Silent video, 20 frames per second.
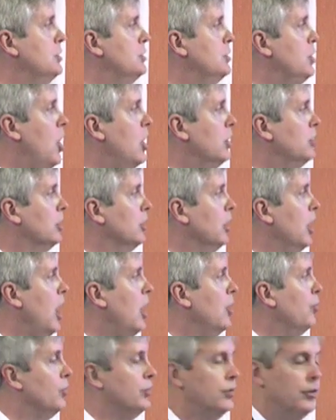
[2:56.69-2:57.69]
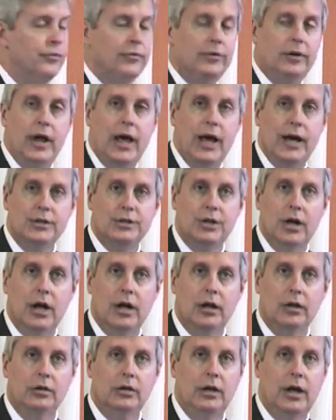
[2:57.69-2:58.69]
talked a lot with different
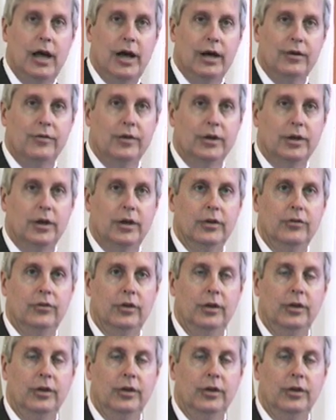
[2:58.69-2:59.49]
agile advocates.